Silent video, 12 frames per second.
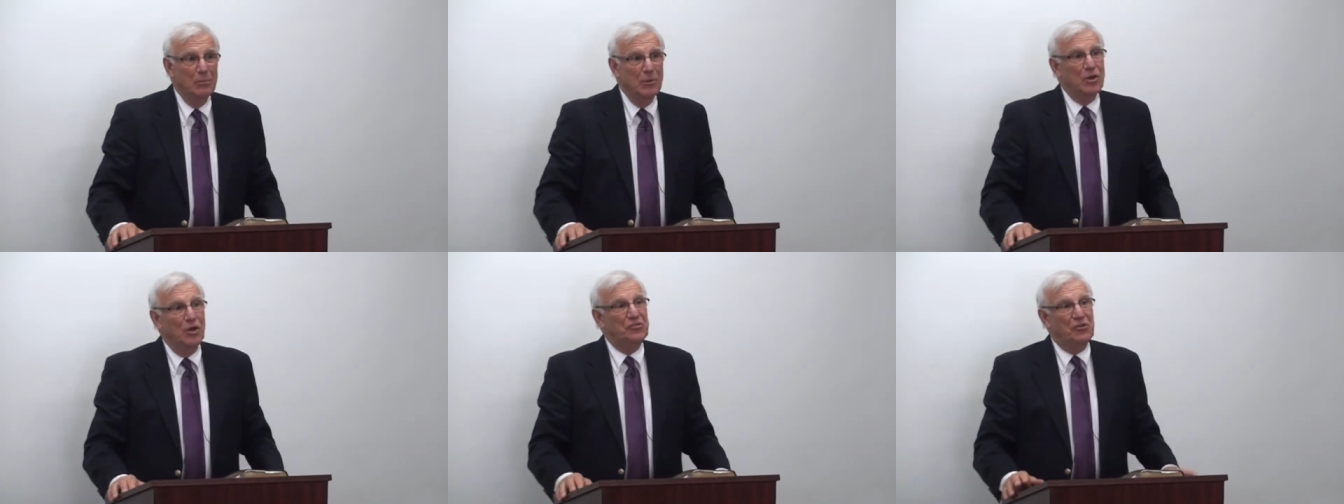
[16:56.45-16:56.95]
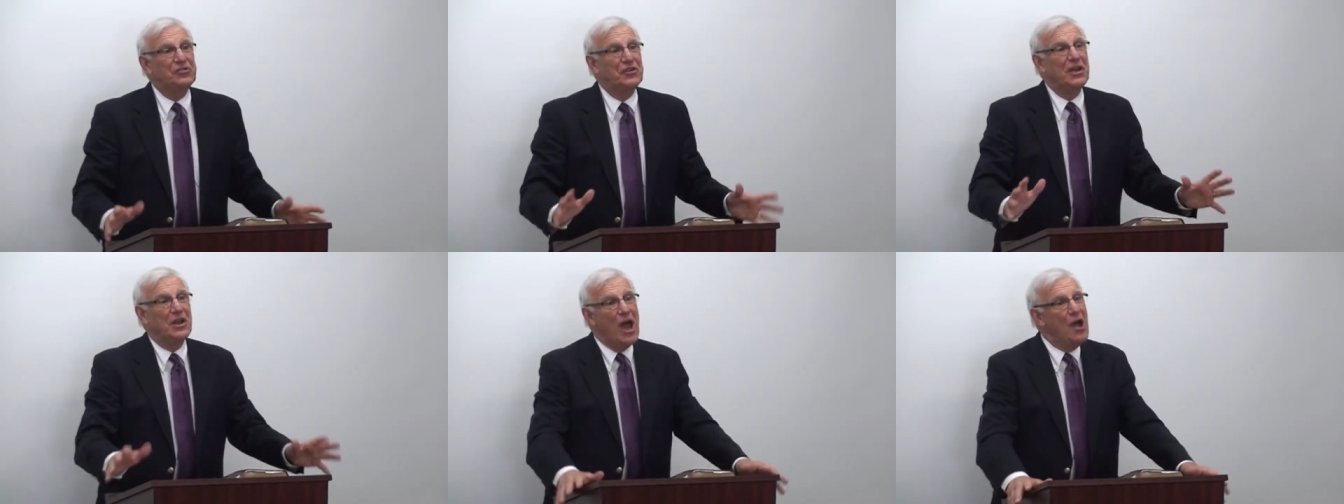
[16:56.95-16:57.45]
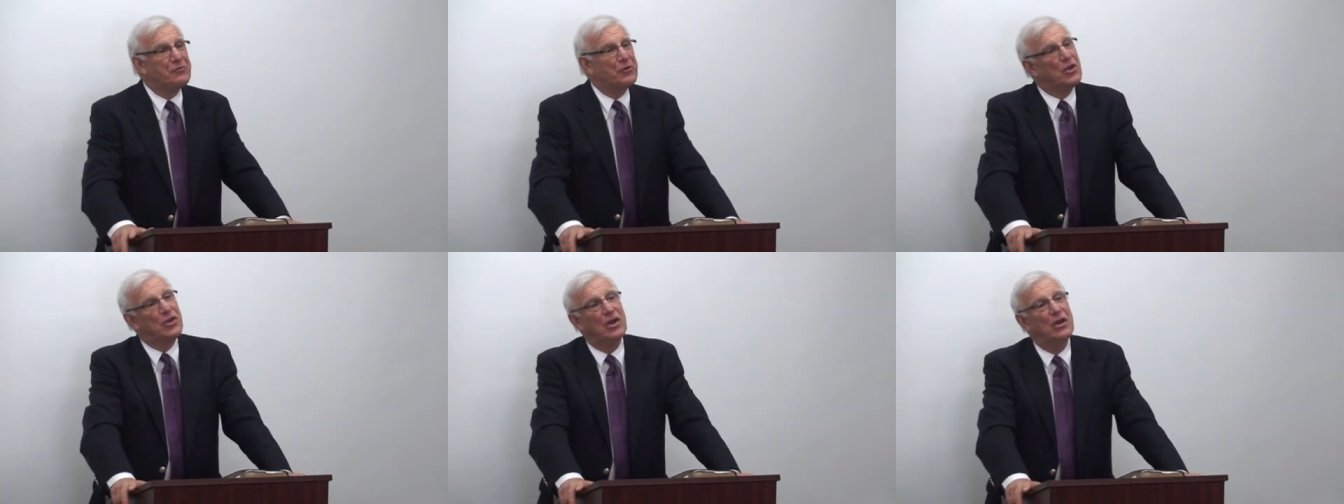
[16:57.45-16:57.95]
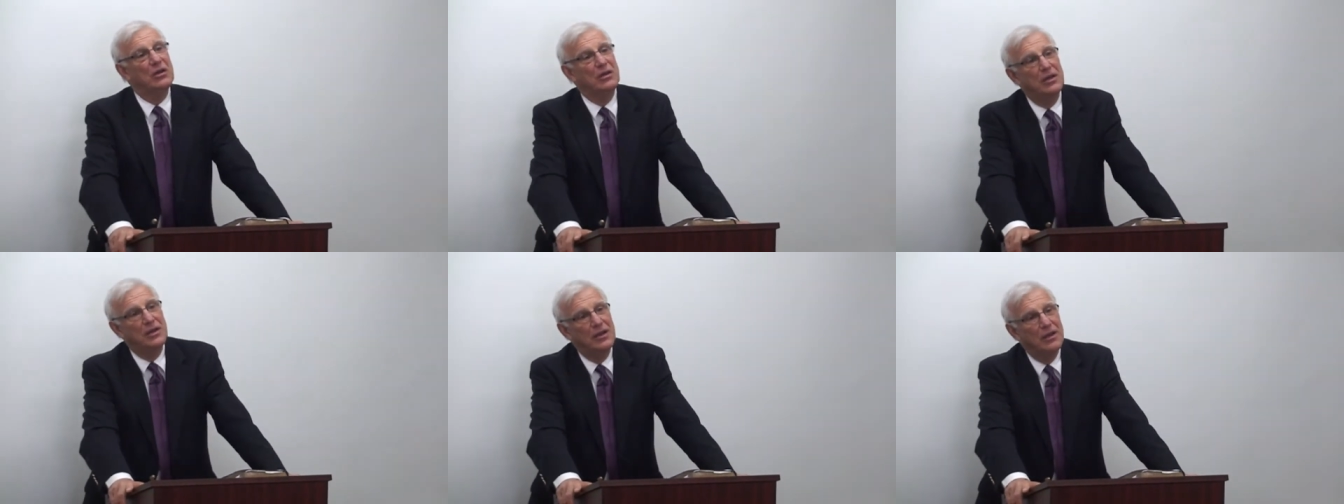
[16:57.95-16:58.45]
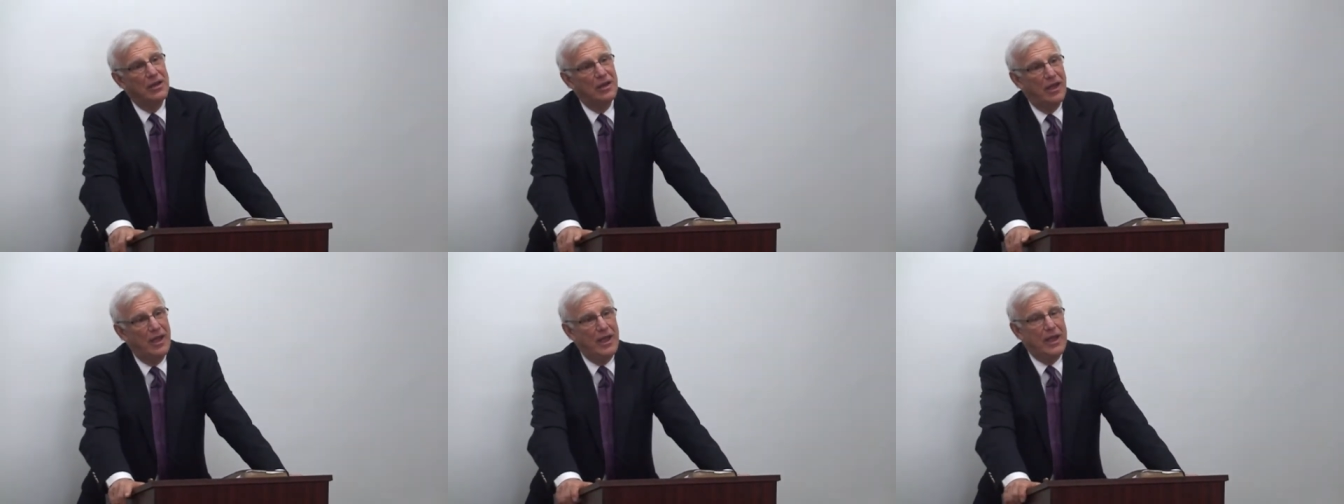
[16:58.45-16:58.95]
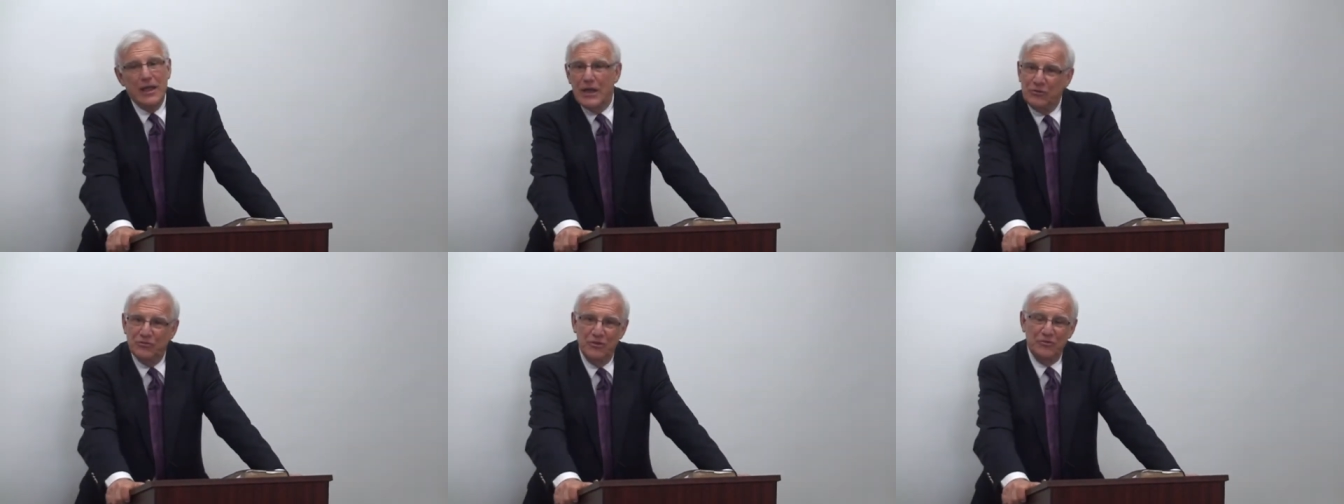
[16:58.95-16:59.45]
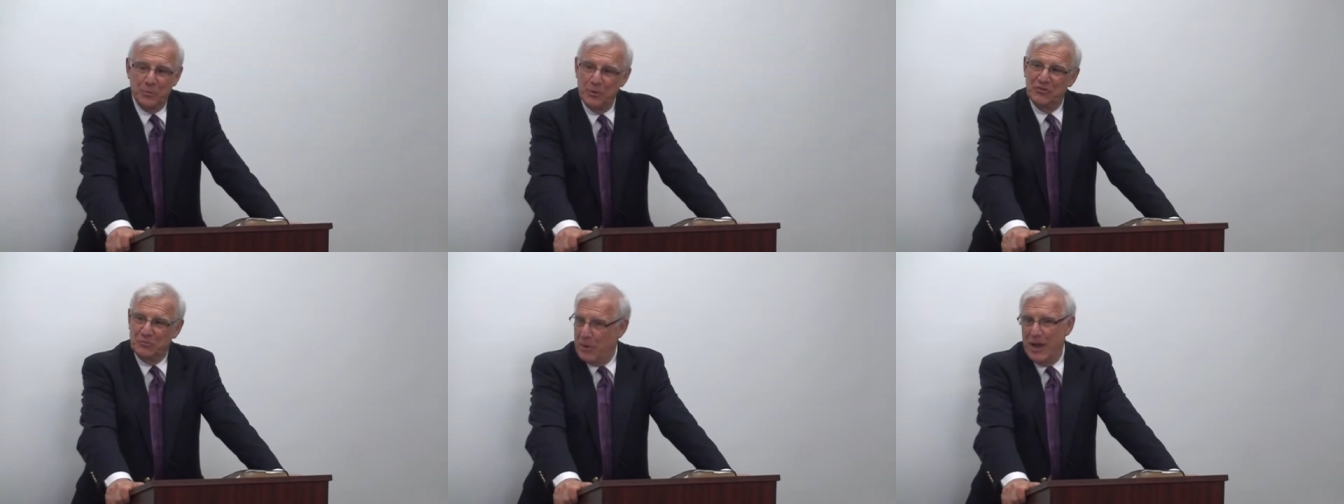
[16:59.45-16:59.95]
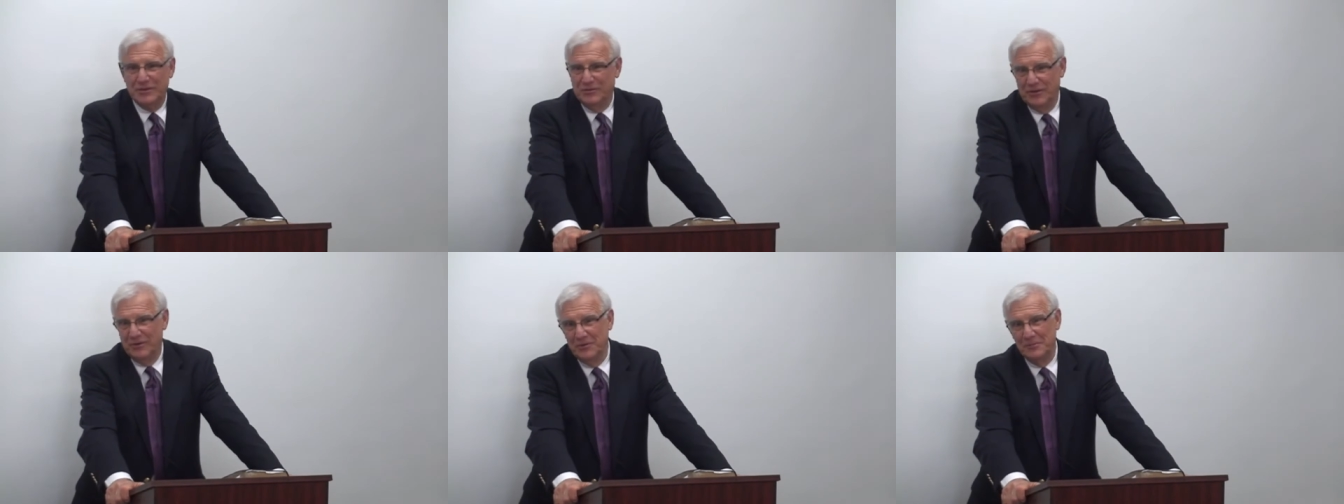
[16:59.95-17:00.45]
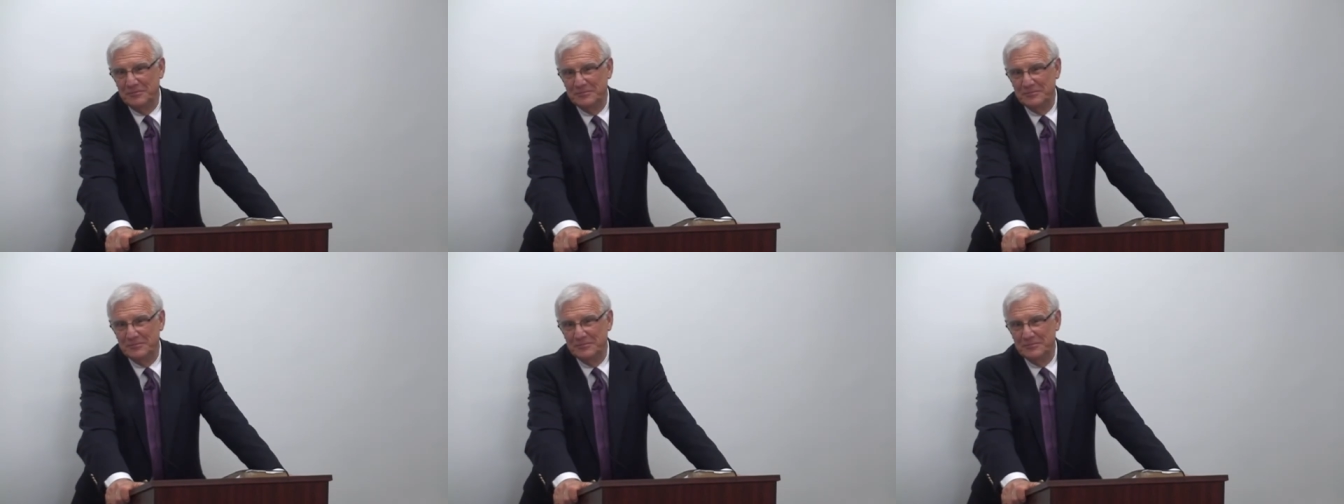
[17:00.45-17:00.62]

Because you see, in Africa, age is respected.